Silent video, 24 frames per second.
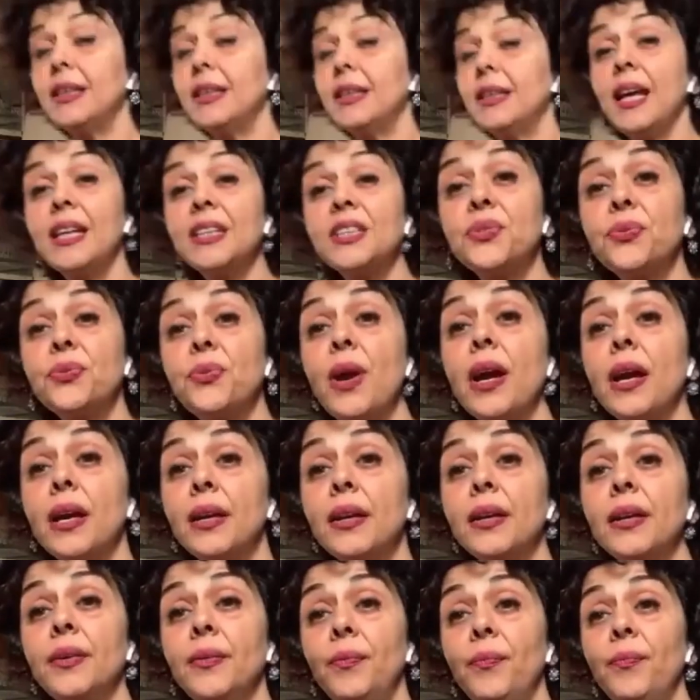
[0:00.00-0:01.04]
That's on where right.
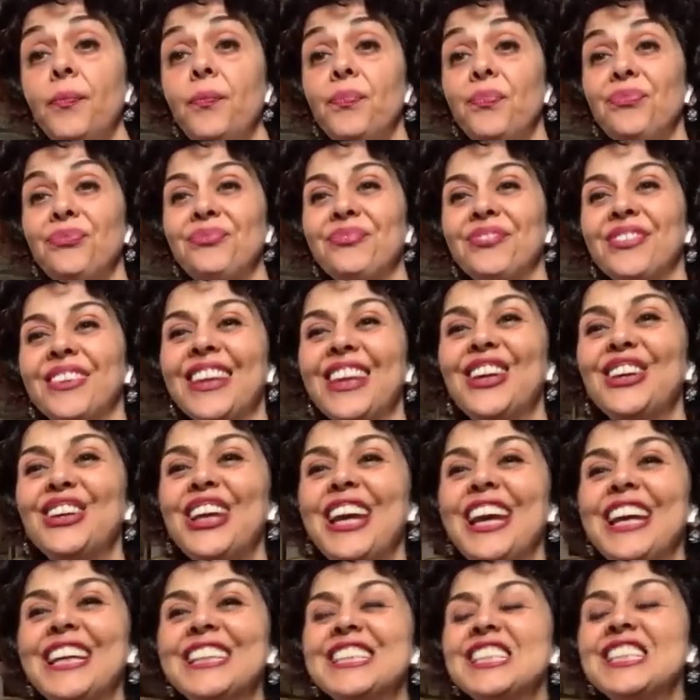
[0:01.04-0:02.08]
you are.
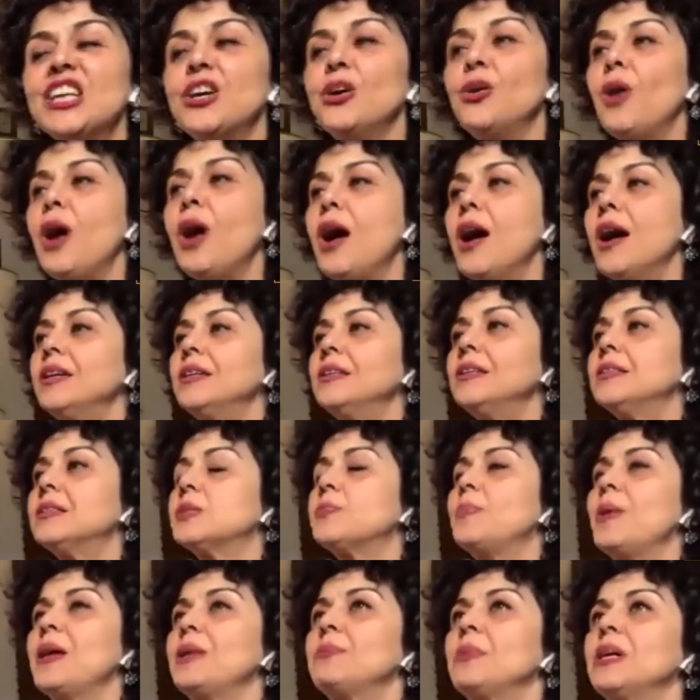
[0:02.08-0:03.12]
Okay, so I
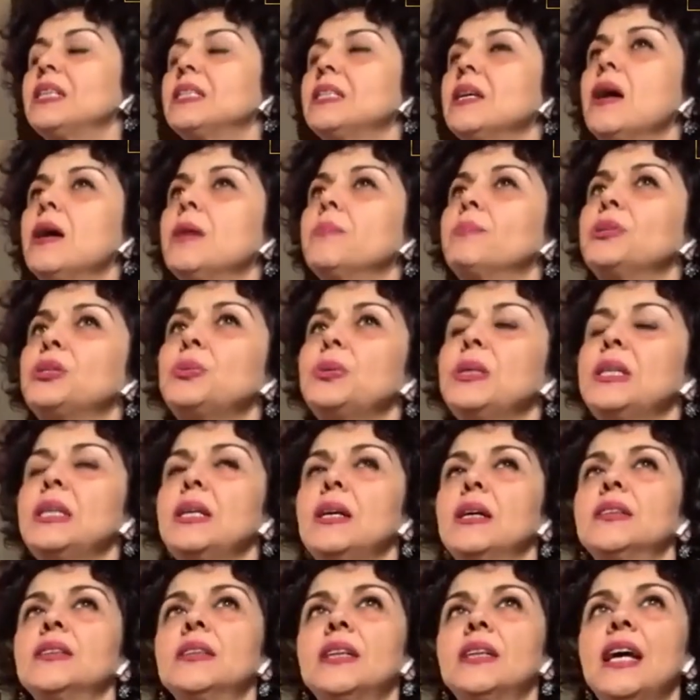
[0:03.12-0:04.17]
spend my time between
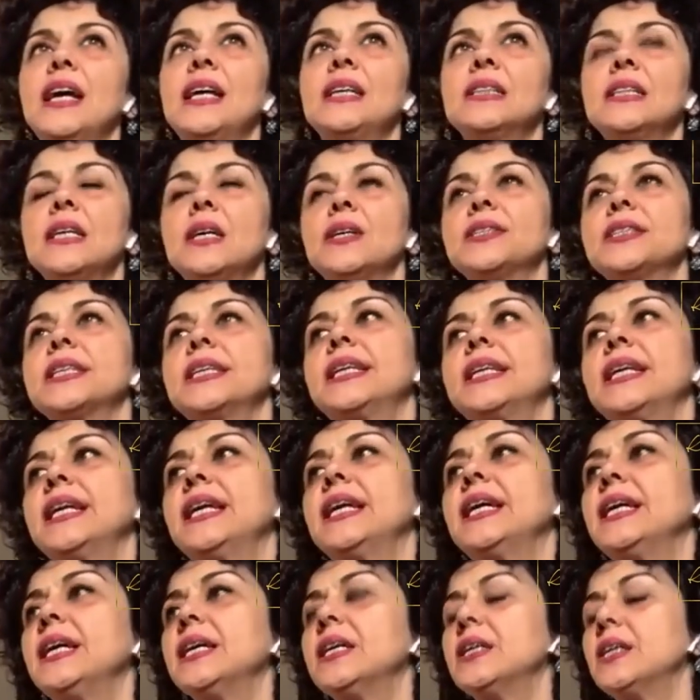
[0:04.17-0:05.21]
London and
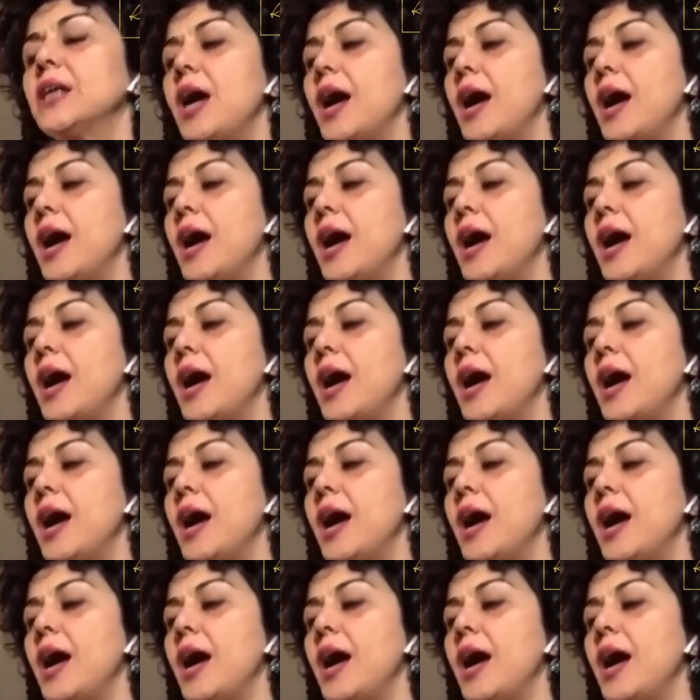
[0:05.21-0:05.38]
Tuscany.